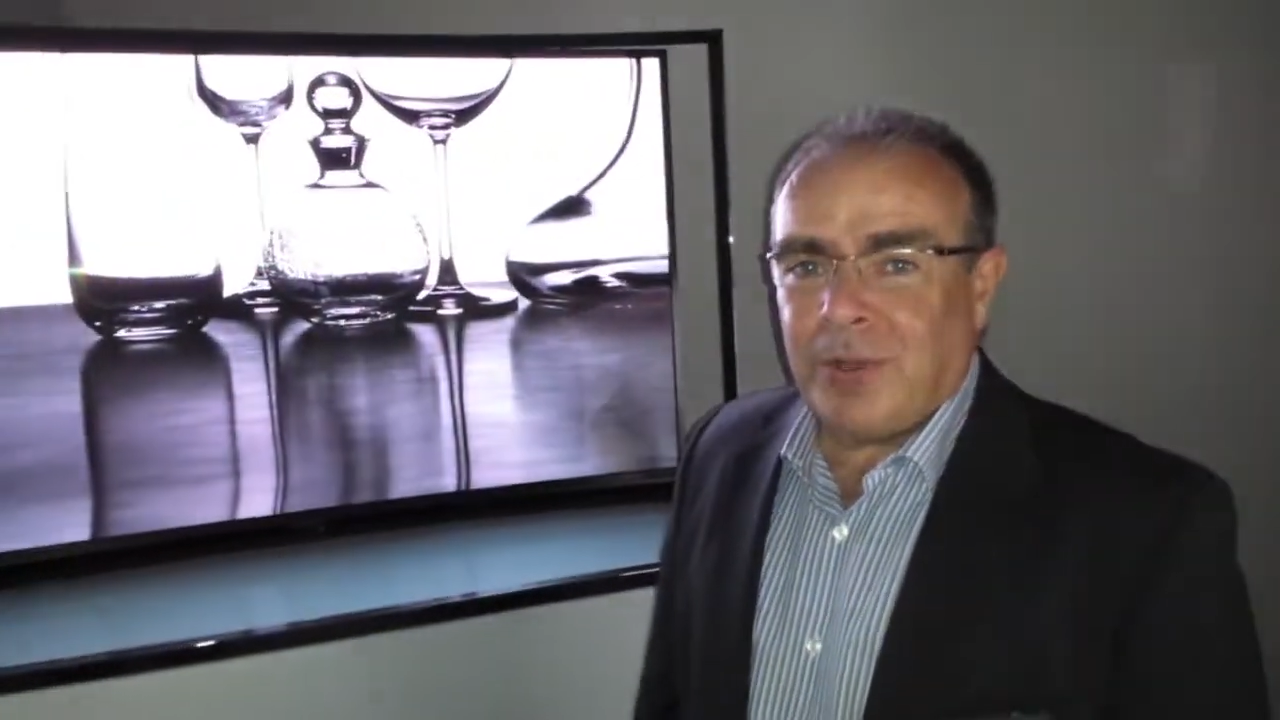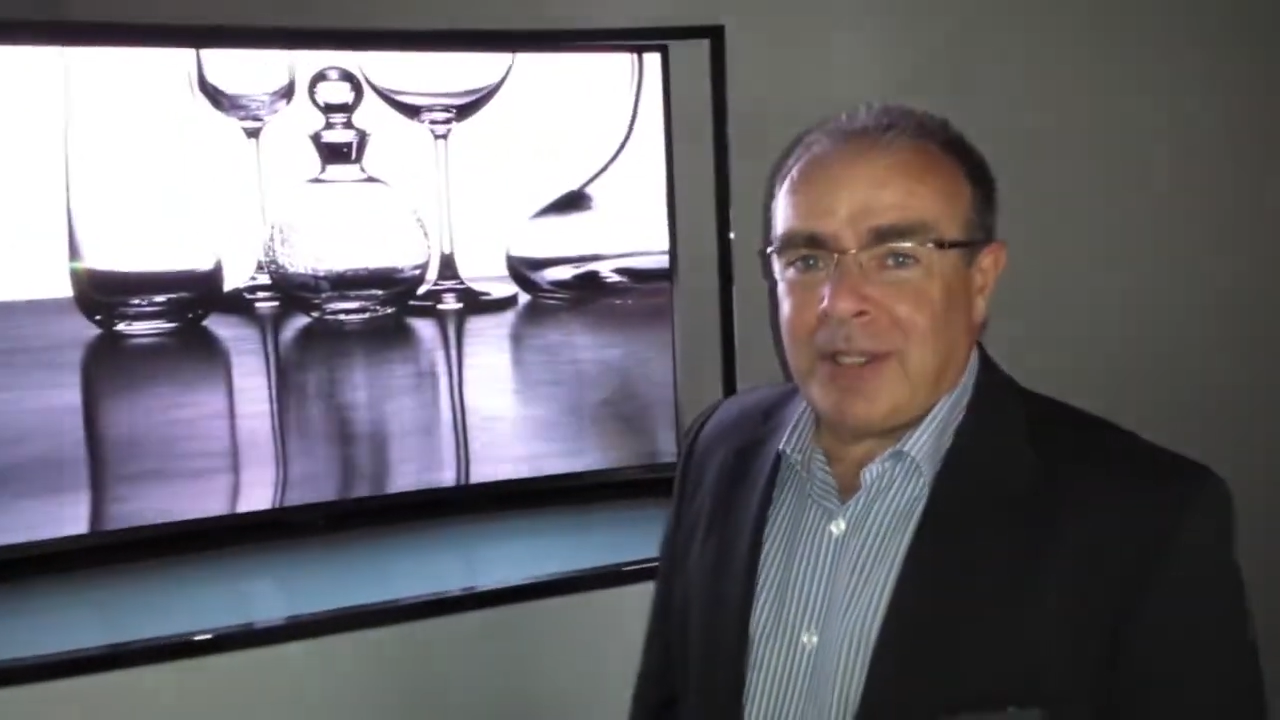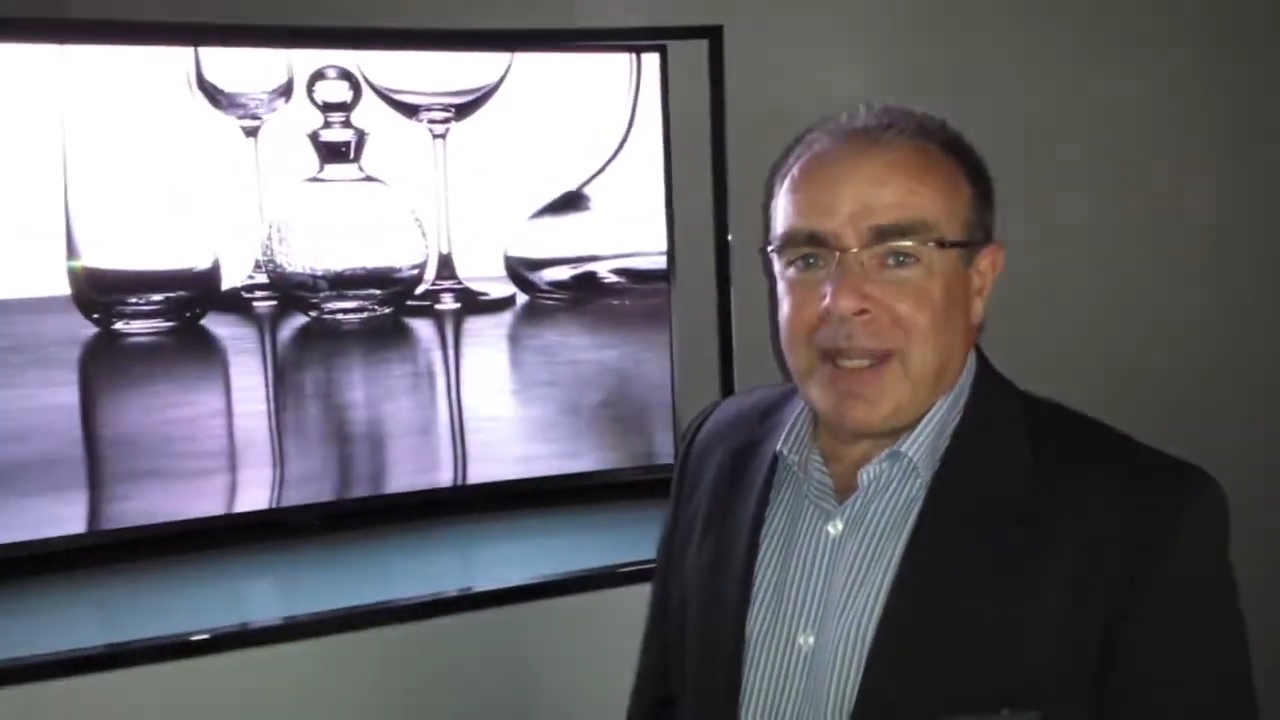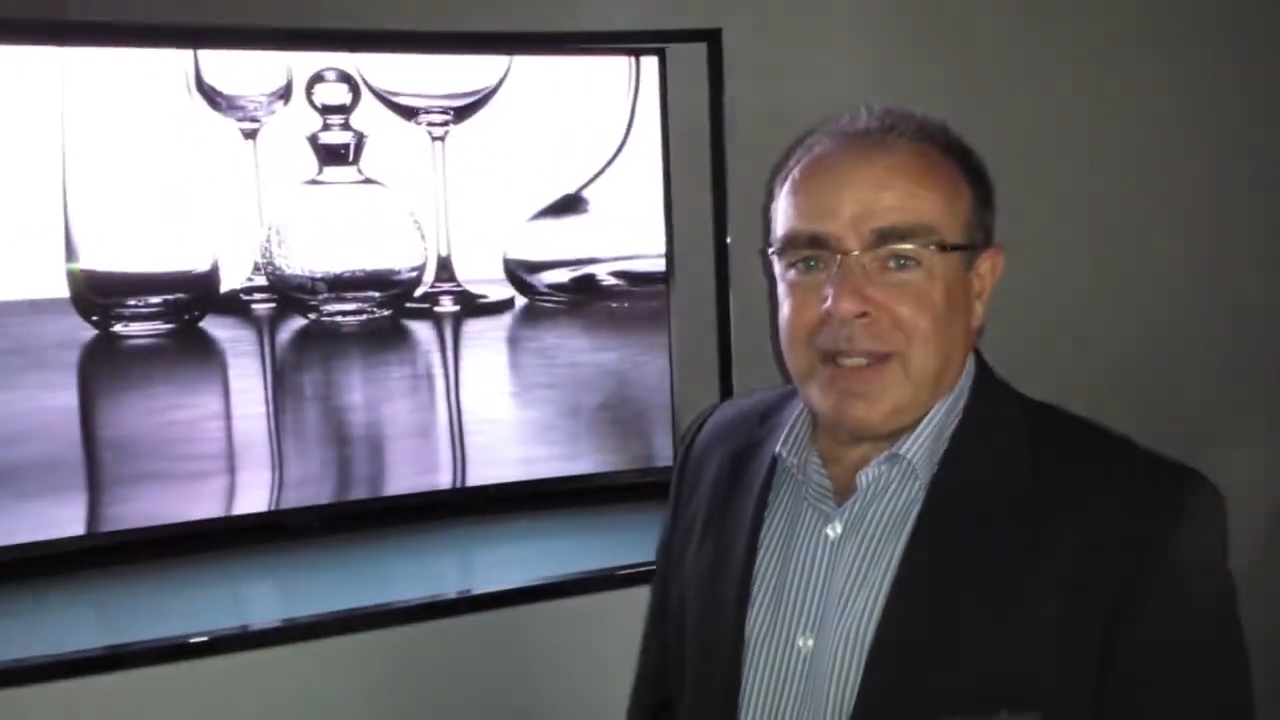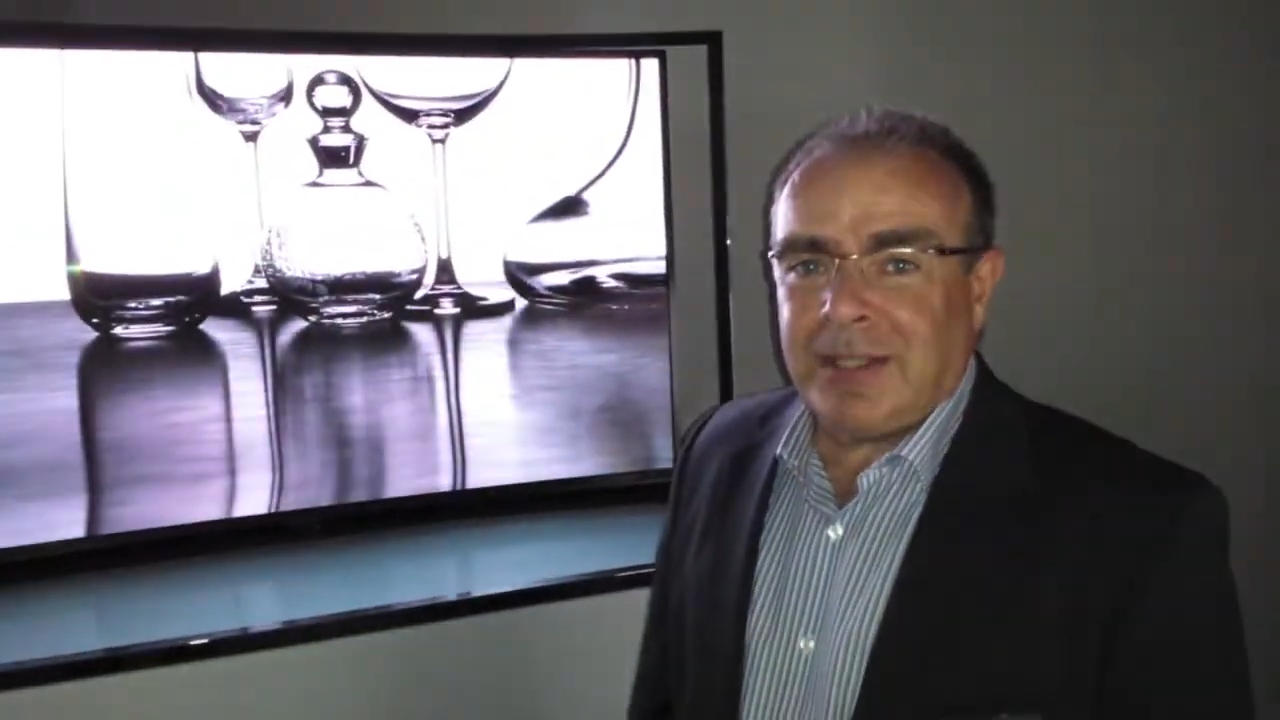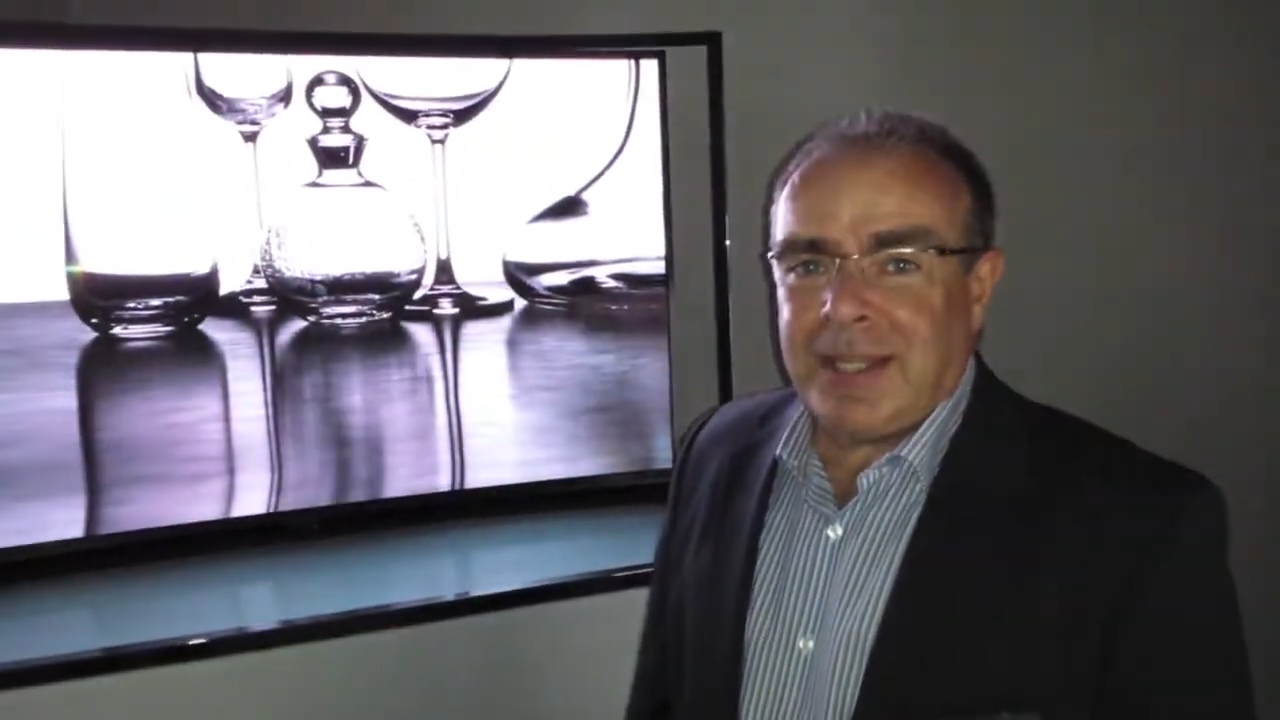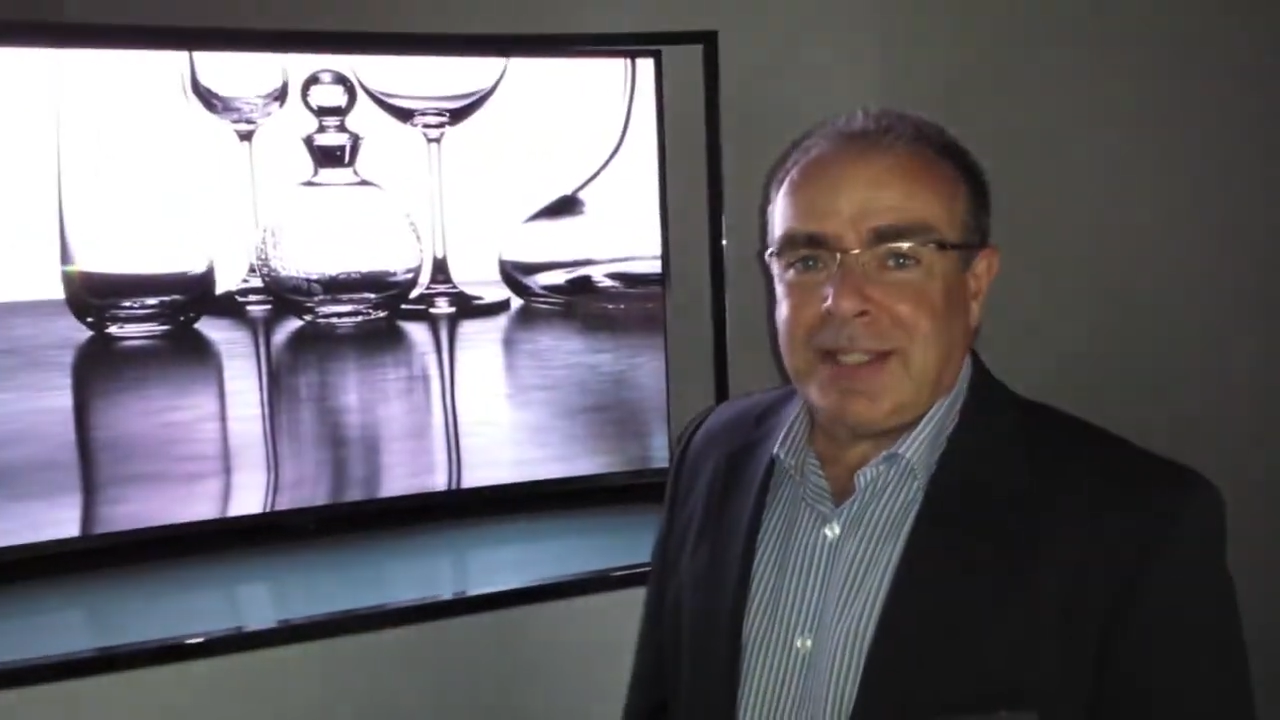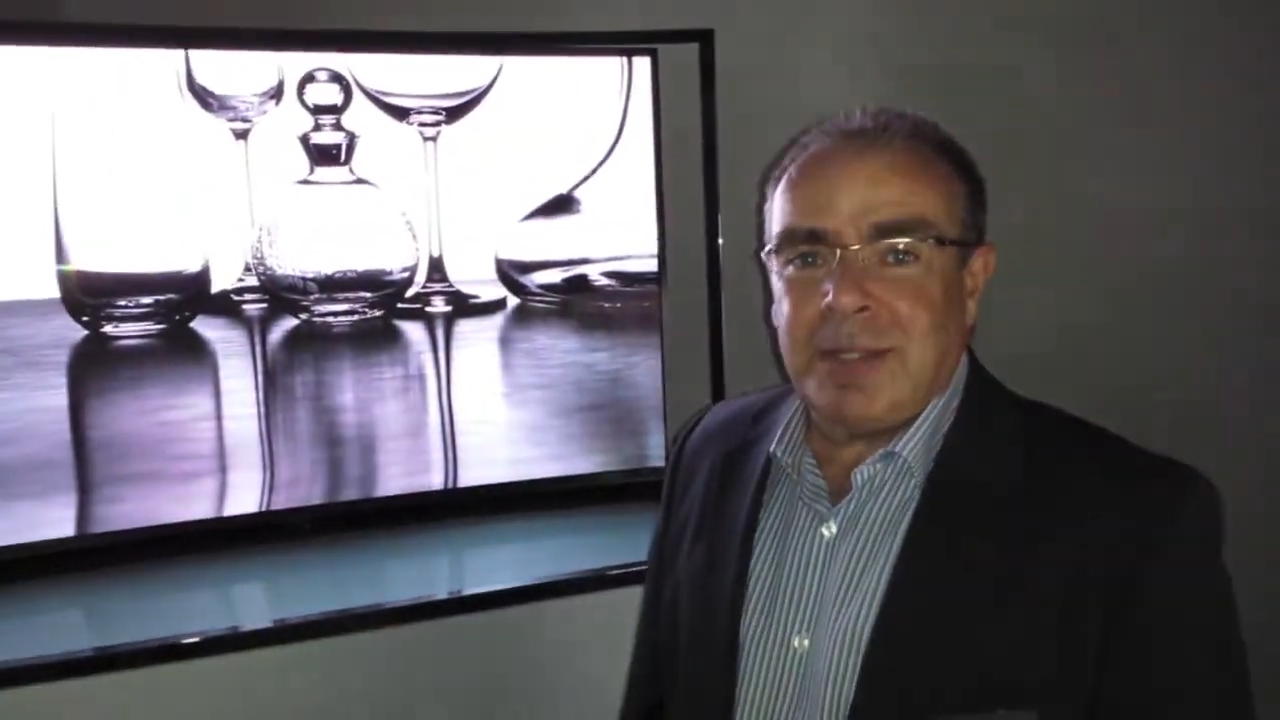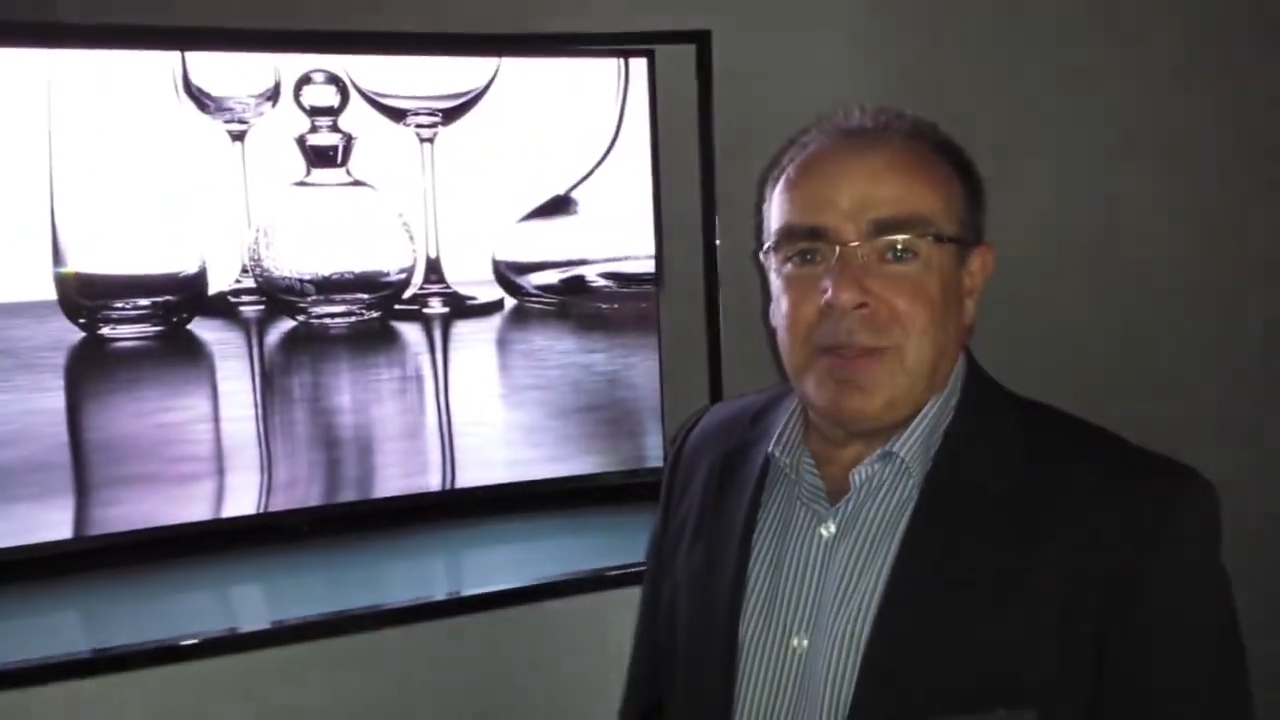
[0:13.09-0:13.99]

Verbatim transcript: Organic Light